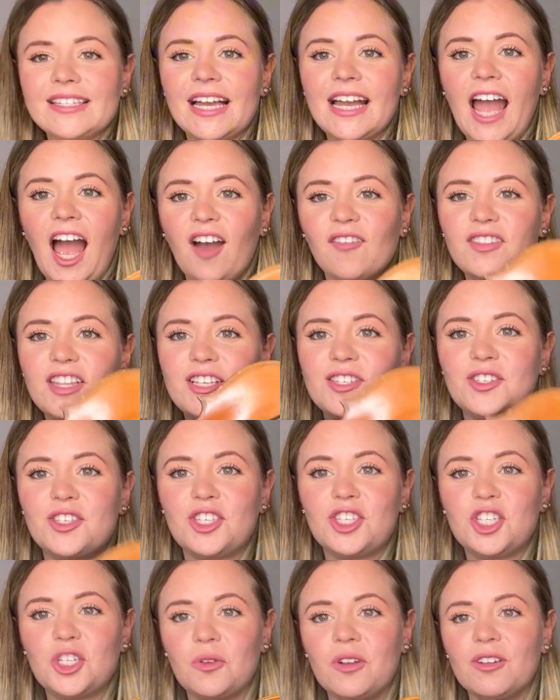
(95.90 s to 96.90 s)
I have this
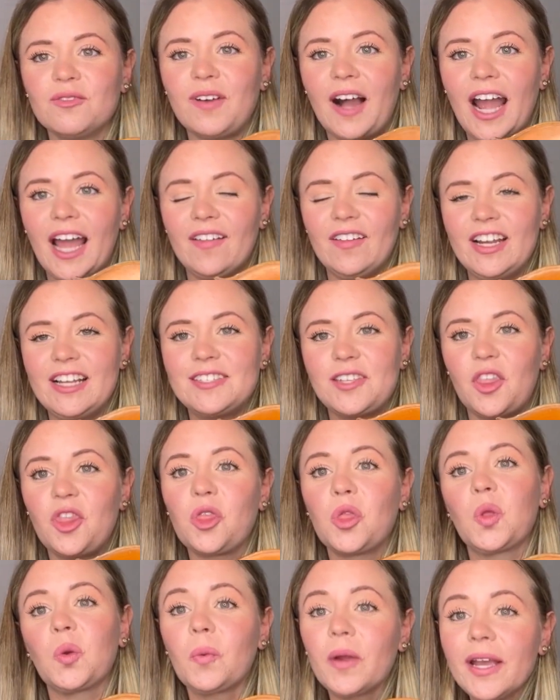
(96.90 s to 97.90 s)
student violin. It's a
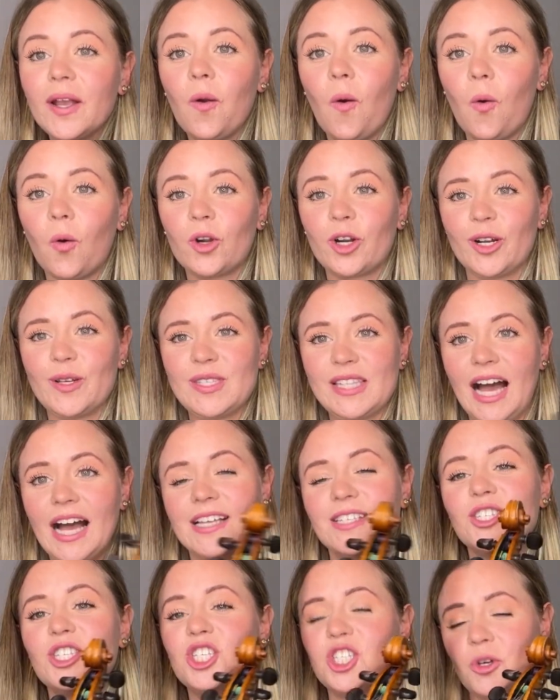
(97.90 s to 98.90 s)
3/4 size
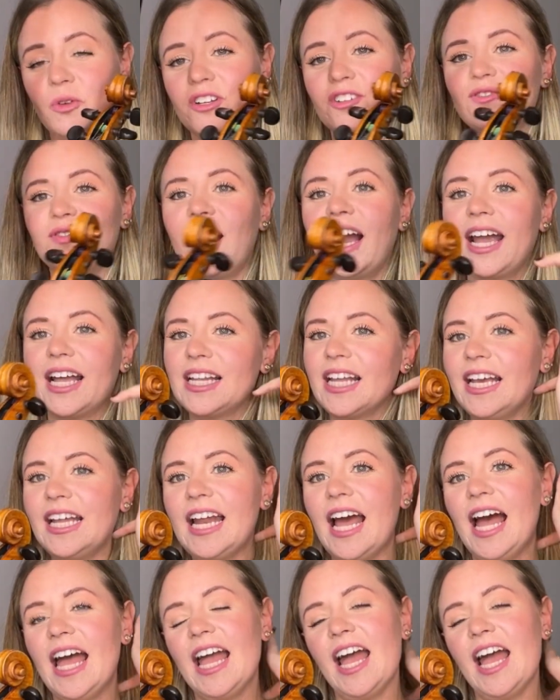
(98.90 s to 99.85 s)
student violin